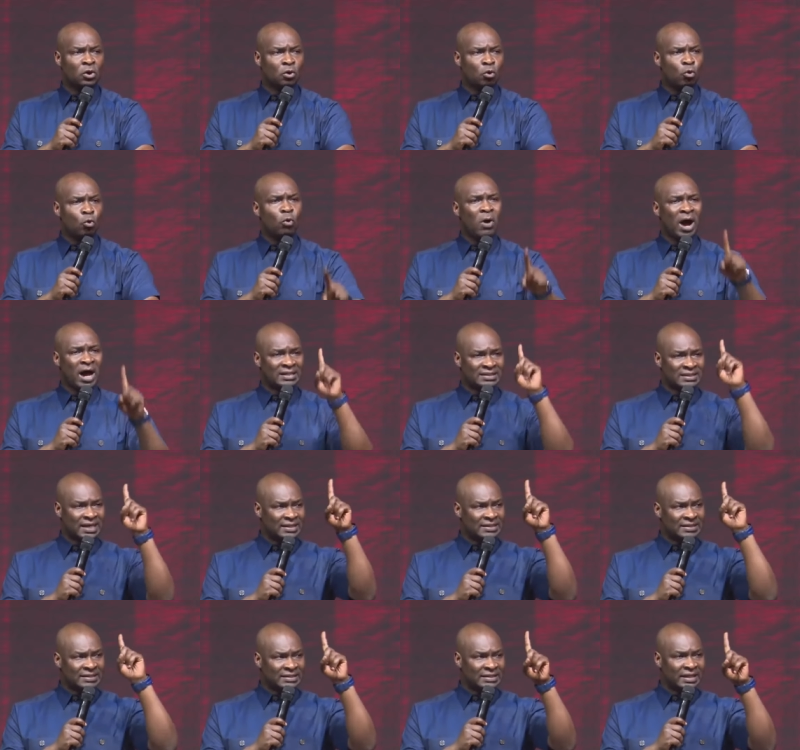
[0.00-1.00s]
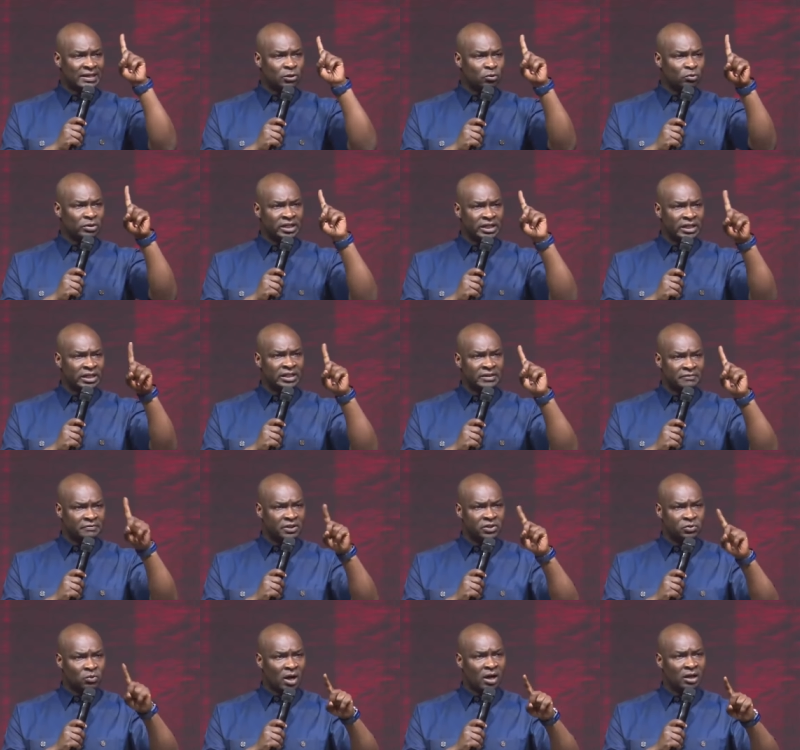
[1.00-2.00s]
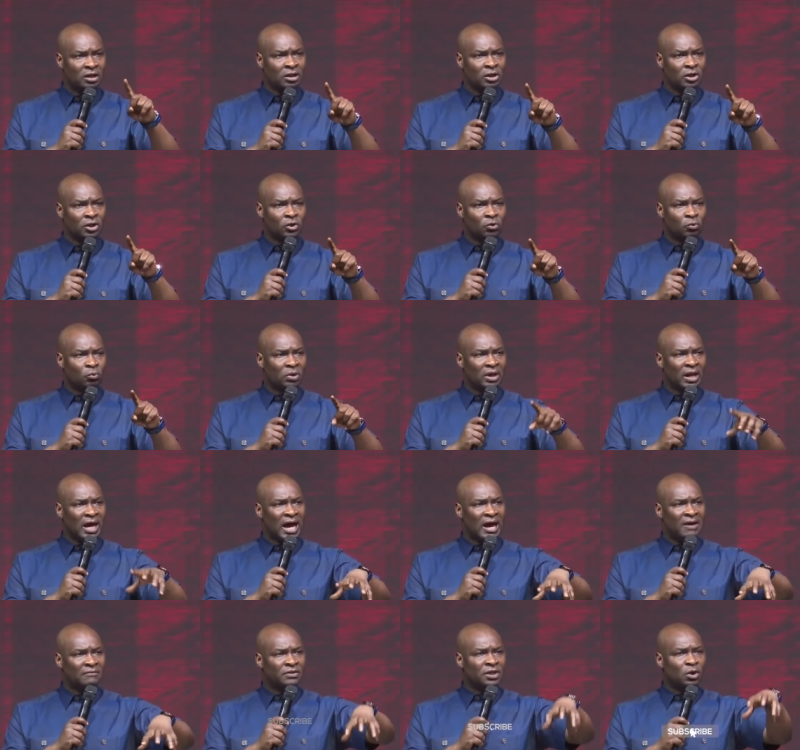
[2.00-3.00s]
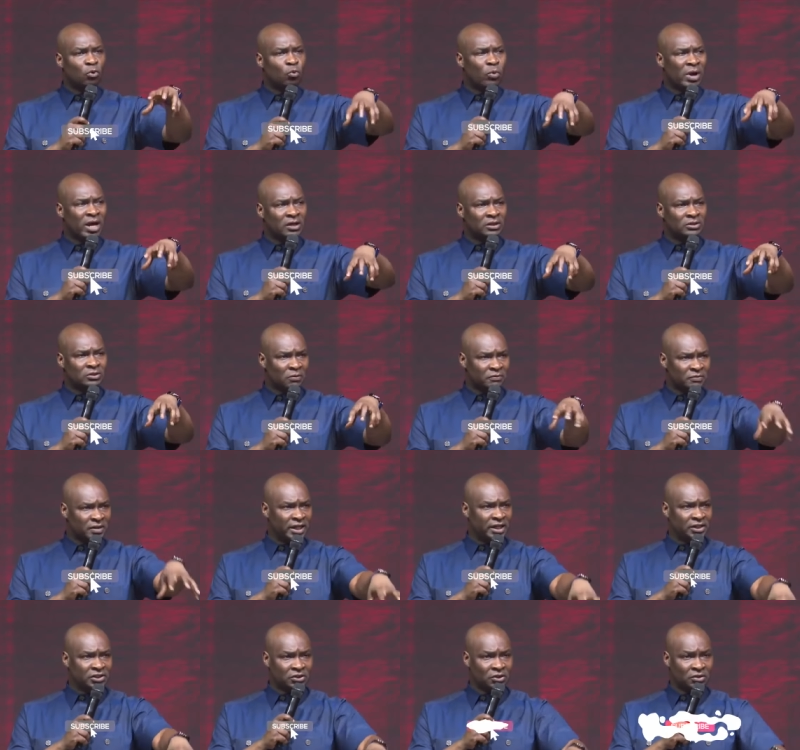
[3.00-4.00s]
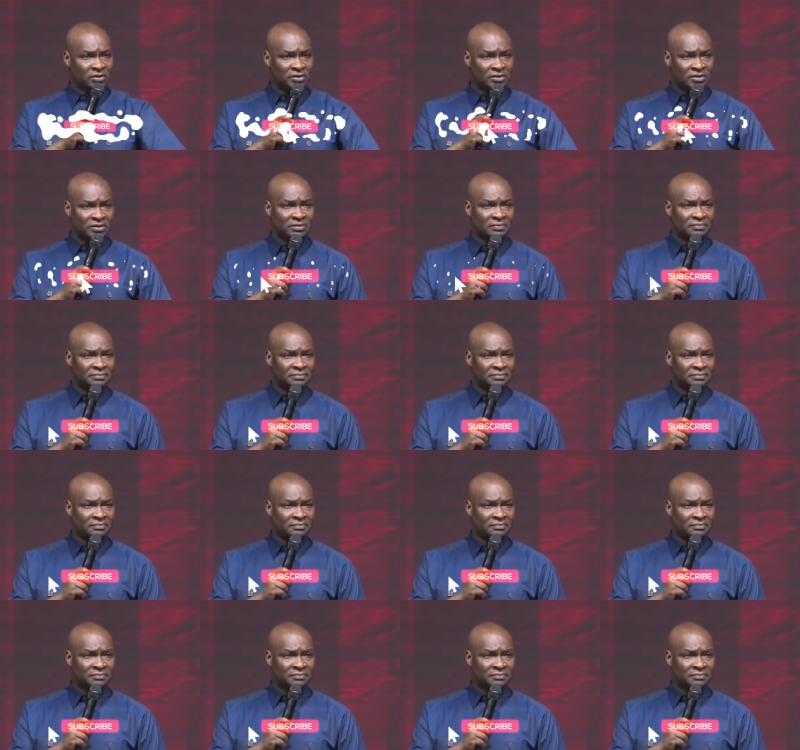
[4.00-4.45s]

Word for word: who as a single individual will have the wealth of nations.